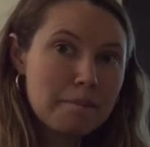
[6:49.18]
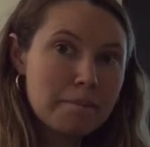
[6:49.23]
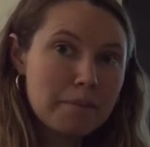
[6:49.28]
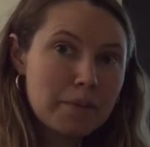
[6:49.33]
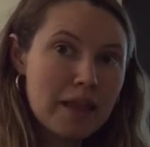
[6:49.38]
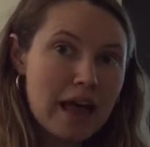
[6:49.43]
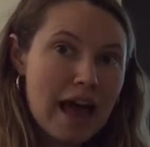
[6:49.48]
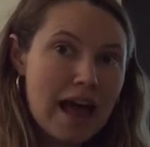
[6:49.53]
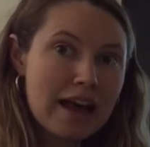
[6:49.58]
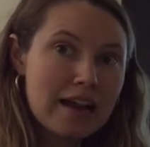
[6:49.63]

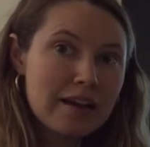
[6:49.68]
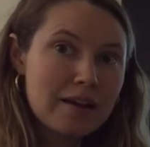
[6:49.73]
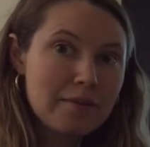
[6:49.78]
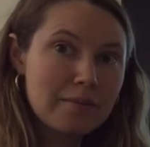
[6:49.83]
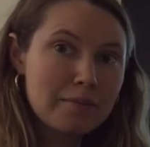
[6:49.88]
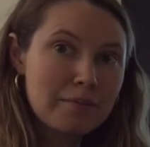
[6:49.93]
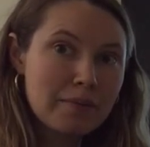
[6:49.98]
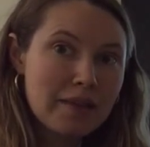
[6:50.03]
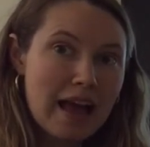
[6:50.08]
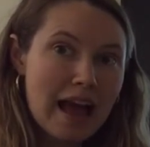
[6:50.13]
Black,
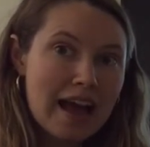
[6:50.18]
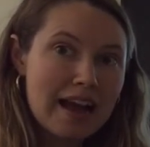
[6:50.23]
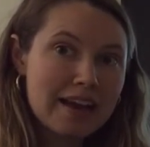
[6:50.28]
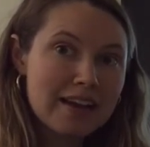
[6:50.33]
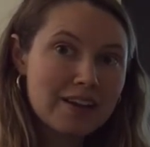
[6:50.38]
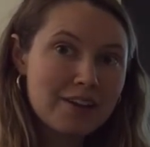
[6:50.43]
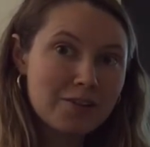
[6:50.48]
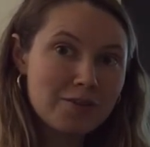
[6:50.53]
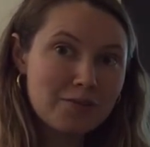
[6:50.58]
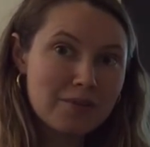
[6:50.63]
black,
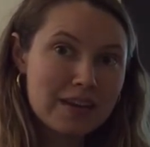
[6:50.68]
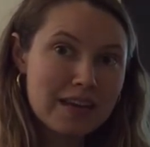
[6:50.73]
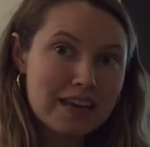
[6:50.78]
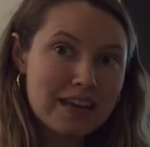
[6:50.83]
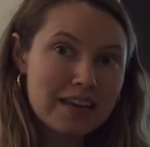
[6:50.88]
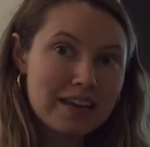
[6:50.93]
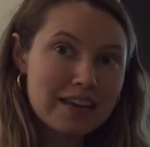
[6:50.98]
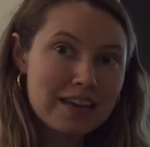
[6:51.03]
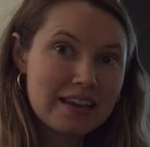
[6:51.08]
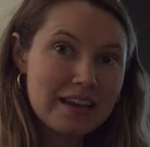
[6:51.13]

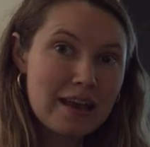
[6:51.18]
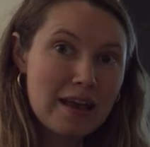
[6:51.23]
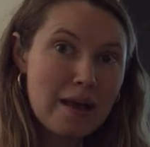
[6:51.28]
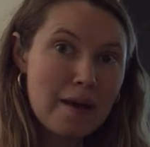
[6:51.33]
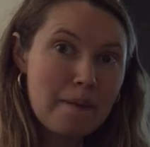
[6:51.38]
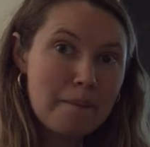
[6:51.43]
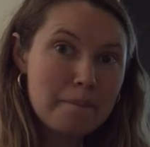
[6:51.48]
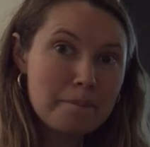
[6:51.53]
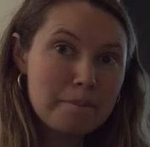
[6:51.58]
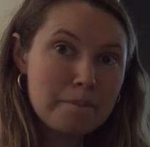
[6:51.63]
green.
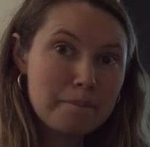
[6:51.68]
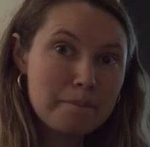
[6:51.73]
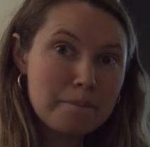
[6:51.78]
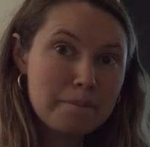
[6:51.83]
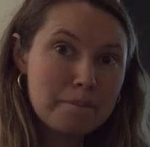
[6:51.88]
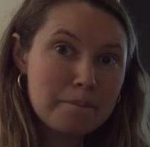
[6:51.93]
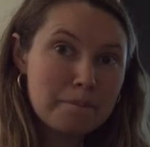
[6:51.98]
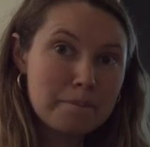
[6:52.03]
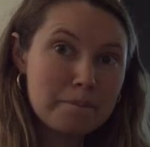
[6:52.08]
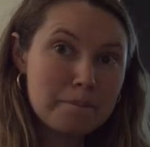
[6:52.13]

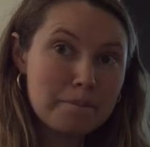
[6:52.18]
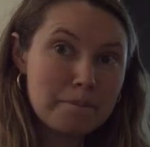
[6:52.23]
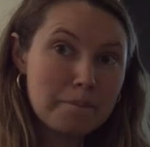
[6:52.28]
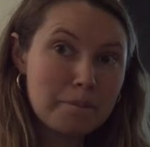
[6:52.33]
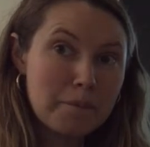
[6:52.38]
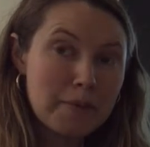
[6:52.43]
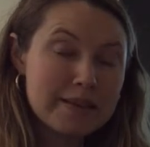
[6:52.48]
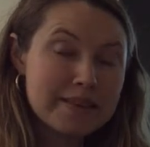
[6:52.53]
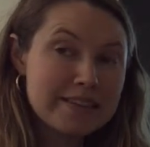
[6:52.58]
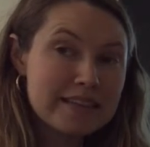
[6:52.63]

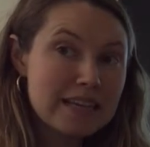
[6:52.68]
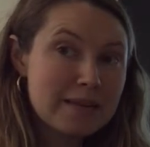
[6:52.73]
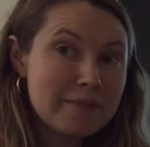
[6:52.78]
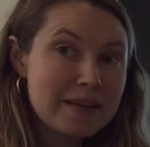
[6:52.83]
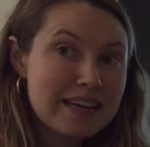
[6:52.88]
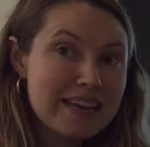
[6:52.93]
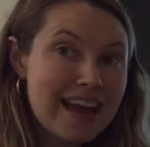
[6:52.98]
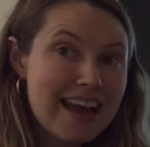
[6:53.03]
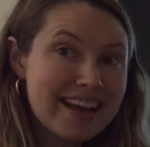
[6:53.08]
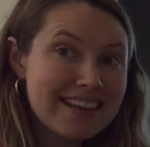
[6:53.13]
What's going to
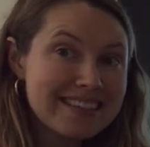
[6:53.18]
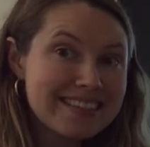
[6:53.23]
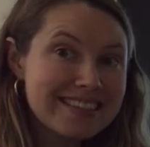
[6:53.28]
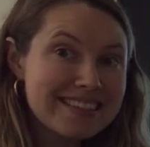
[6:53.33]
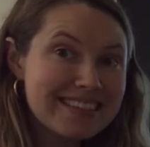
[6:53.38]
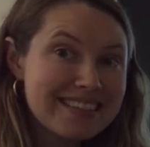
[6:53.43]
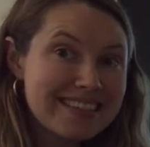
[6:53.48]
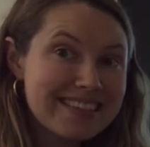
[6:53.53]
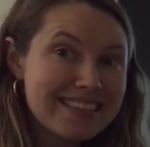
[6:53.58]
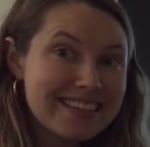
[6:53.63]
be
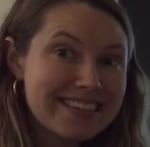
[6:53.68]
next?